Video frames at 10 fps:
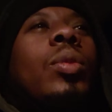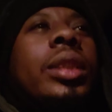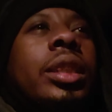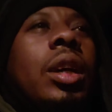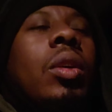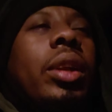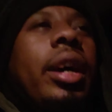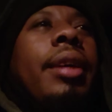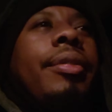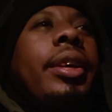the result
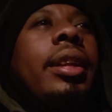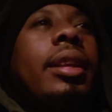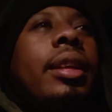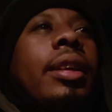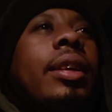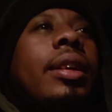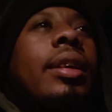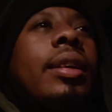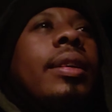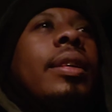of it
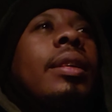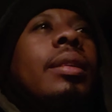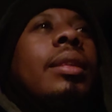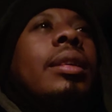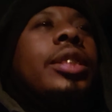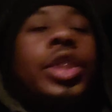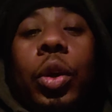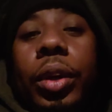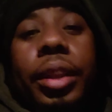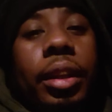
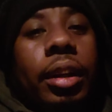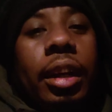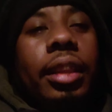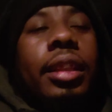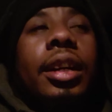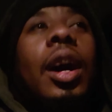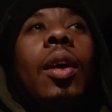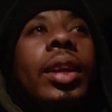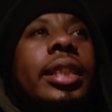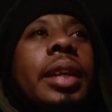sure the
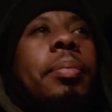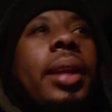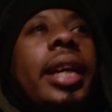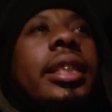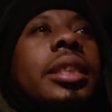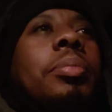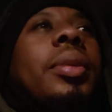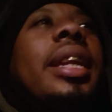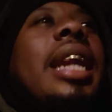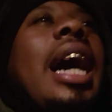goal is in place
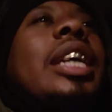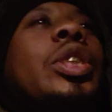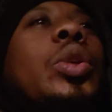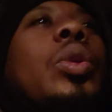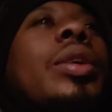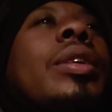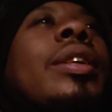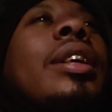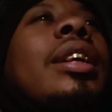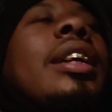but not sure
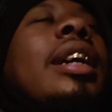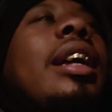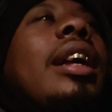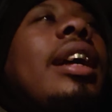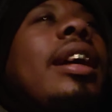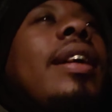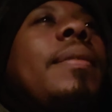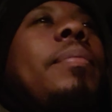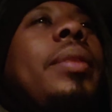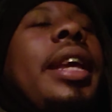
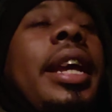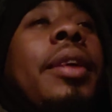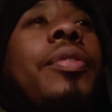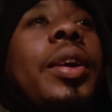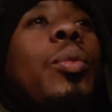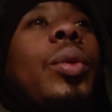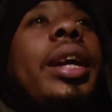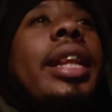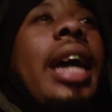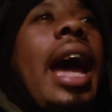if and
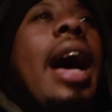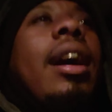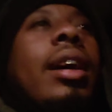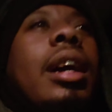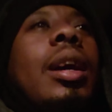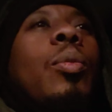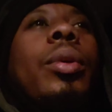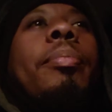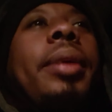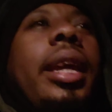when the outcome
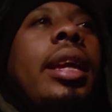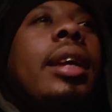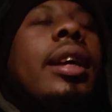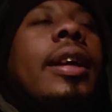would be